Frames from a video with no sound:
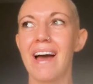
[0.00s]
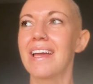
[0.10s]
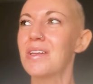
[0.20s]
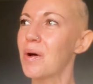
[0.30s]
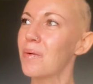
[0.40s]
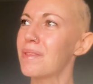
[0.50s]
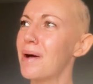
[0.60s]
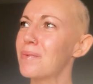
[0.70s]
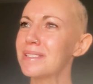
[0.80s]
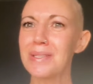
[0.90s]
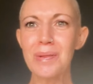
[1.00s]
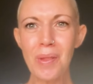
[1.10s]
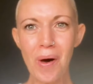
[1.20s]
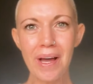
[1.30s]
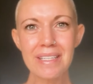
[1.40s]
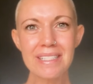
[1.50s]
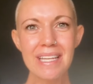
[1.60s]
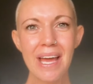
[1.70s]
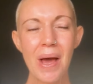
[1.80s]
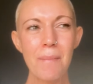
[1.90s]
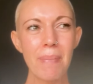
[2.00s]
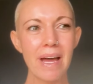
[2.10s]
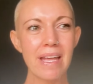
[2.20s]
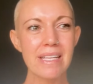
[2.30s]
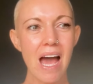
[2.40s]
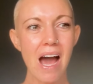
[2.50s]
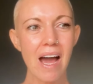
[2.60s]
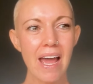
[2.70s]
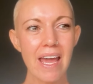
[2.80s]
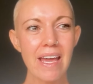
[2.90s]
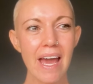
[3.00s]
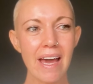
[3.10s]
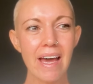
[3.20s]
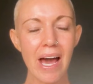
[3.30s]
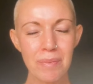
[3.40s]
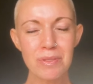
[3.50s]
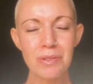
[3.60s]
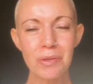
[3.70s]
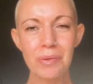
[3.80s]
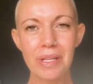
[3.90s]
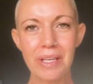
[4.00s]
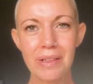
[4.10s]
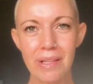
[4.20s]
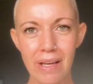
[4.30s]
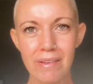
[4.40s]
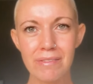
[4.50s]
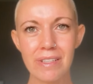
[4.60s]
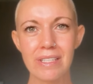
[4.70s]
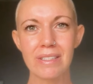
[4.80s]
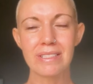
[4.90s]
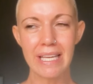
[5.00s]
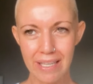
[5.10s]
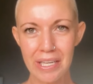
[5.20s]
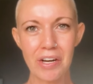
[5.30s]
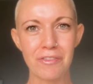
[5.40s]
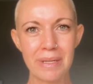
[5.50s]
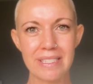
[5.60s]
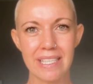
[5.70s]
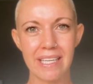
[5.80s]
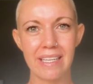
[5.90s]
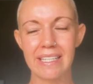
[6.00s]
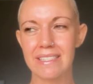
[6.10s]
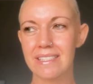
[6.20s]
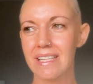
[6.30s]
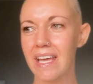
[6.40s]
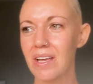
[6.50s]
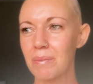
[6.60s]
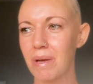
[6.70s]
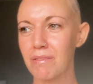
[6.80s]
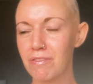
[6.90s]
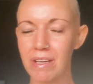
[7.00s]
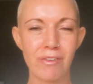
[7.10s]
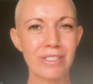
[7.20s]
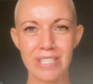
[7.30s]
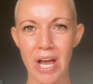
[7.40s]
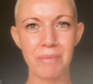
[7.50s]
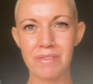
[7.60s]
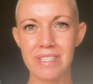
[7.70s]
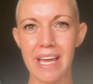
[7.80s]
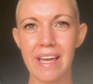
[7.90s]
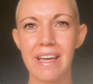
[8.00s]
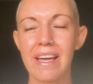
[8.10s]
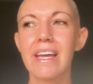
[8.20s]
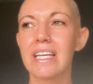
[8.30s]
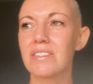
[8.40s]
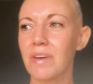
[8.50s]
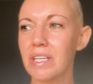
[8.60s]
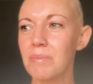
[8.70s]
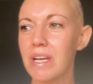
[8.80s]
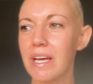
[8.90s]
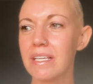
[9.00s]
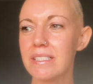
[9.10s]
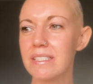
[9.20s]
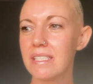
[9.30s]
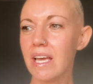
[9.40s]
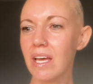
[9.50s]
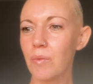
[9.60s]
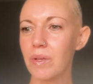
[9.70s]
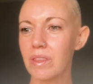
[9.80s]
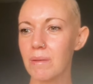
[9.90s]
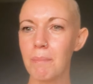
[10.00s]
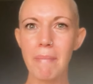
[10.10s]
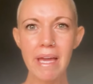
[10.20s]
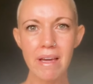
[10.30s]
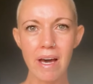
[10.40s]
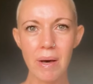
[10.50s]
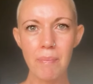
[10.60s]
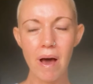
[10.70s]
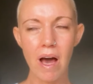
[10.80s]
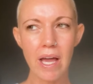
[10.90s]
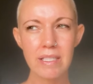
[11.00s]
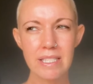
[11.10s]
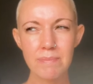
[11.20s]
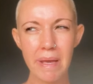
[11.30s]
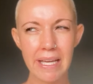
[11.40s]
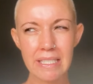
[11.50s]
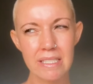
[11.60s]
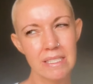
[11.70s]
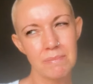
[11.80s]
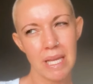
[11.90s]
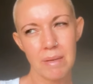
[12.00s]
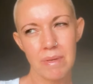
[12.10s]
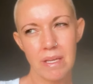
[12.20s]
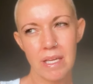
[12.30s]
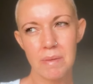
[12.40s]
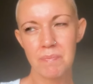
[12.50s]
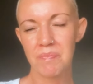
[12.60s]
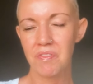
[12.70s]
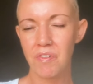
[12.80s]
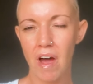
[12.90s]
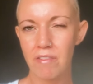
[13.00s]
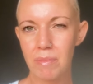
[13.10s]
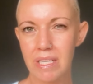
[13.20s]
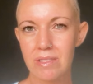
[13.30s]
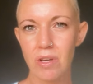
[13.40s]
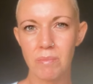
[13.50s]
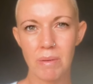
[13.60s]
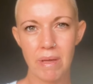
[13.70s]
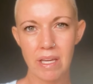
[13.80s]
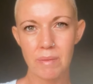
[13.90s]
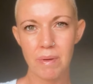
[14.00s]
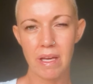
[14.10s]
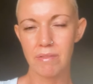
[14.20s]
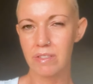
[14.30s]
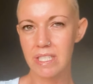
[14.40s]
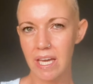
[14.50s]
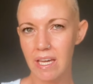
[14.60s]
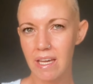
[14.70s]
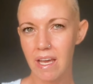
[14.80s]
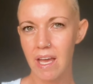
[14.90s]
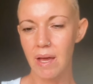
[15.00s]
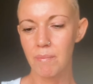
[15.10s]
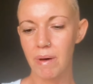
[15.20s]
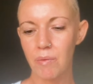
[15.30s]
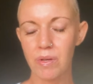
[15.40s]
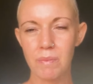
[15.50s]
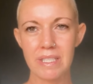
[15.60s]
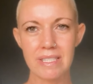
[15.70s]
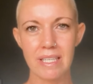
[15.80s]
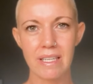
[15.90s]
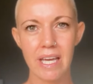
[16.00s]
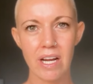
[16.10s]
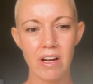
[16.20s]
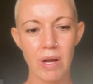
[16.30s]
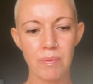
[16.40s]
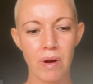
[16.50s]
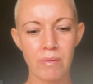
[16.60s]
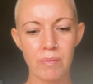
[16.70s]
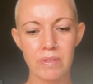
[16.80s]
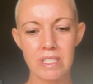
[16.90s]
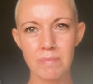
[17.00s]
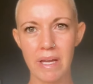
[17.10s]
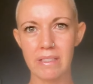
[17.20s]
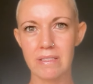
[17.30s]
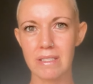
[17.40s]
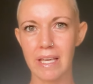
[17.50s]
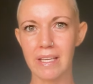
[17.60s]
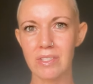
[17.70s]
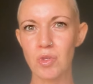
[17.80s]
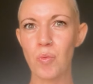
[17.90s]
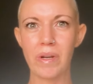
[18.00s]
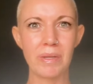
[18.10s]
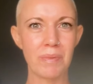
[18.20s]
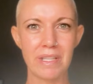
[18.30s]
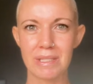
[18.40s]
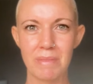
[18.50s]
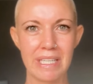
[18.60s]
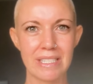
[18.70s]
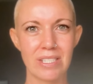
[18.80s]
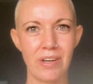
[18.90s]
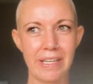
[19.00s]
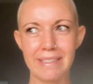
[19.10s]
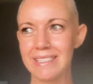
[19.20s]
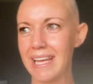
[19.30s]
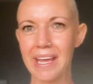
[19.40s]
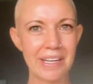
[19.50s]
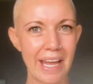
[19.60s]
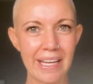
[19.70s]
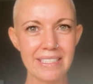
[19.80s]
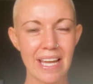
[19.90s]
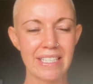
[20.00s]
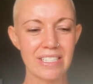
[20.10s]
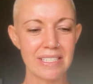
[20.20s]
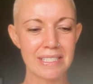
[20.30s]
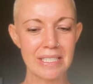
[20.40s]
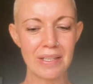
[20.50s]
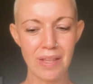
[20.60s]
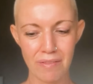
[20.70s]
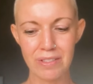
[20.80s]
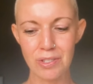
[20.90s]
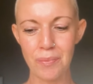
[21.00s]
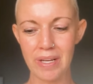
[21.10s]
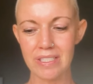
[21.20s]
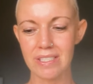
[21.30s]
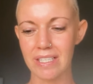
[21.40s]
I know that was a lot, but I absolutely love taking care of my skin. It's like my favorite time of day. It's funny because with makeup, I spend maybe five minutes on my makeup every day. But with my skincare, I probably spend like twenty plus minutes on it day and night. I just love it so much.